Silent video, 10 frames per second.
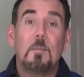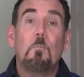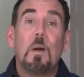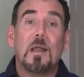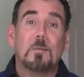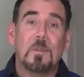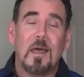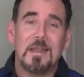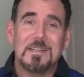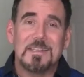Bottom
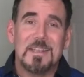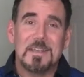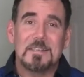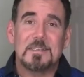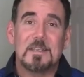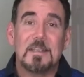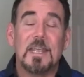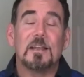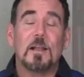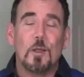line is this
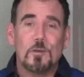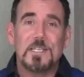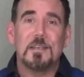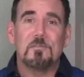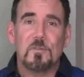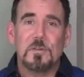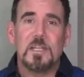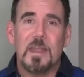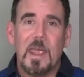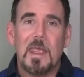in closing for
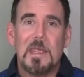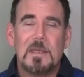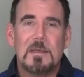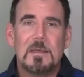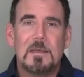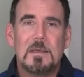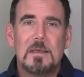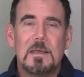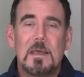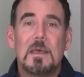today.
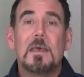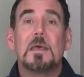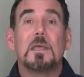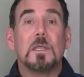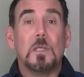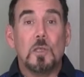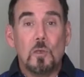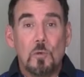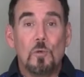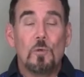
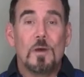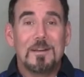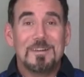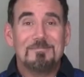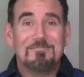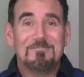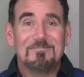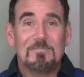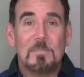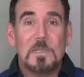You
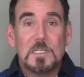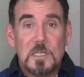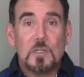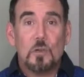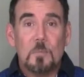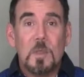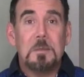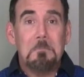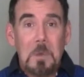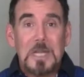
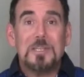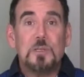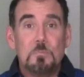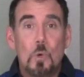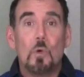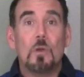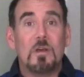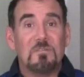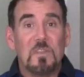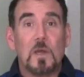determine much more
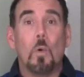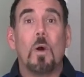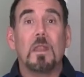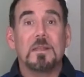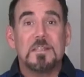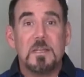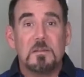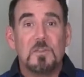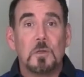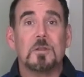of the quality
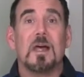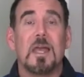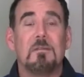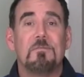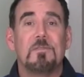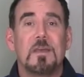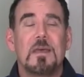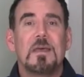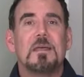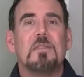of your life
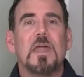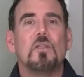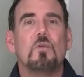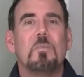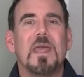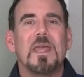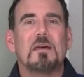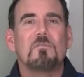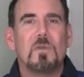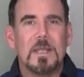than you may
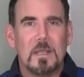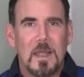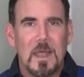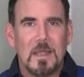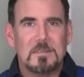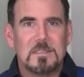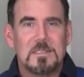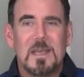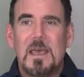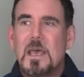have
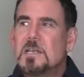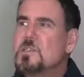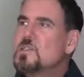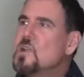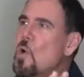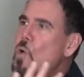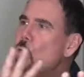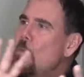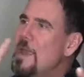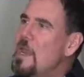realized.
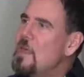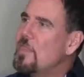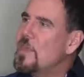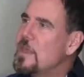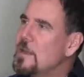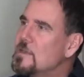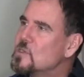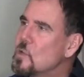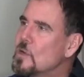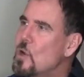So many
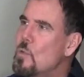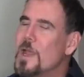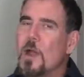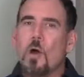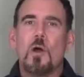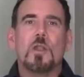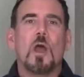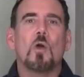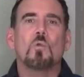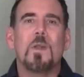things are going
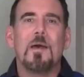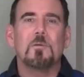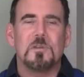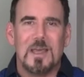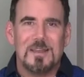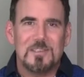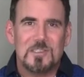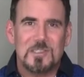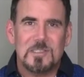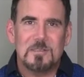on around
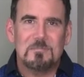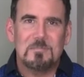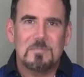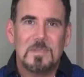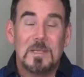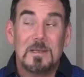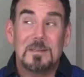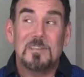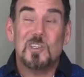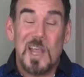us.
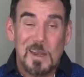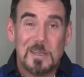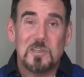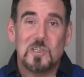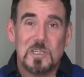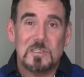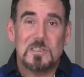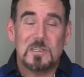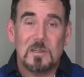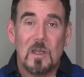
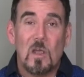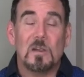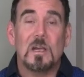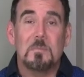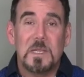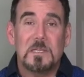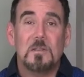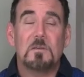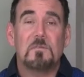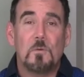Challenges are coming
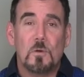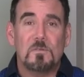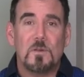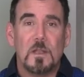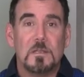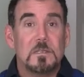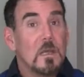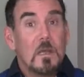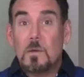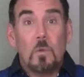to the forefront.
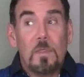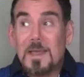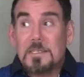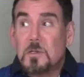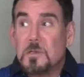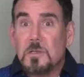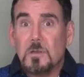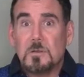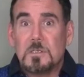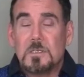Well, that's good
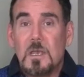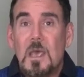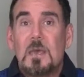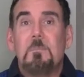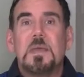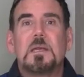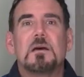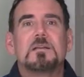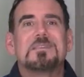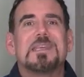news
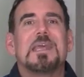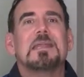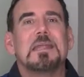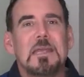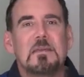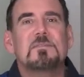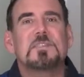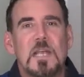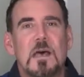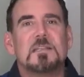because it
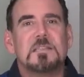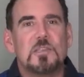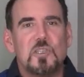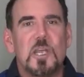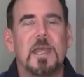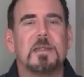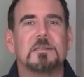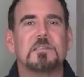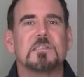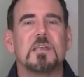gives us a
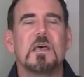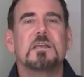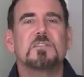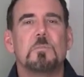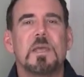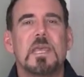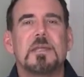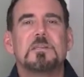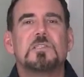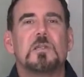chance to
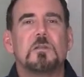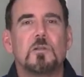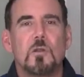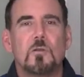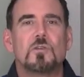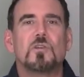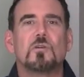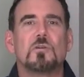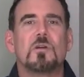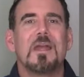begin to
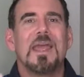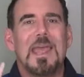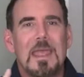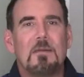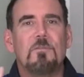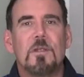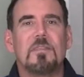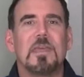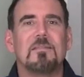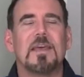nurture
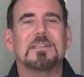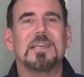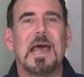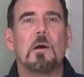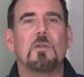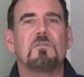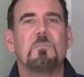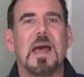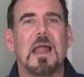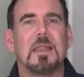everything that's out
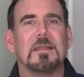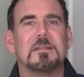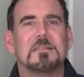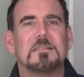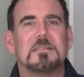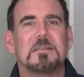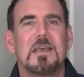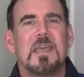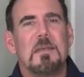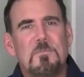of balance,
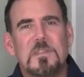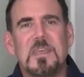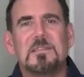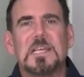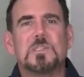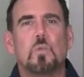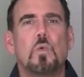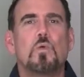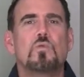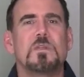everything that's
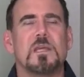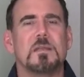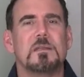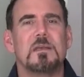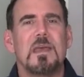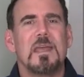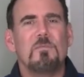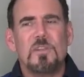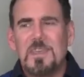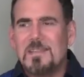wounded,
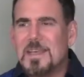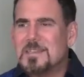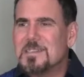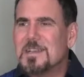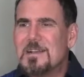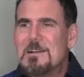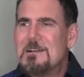everything that's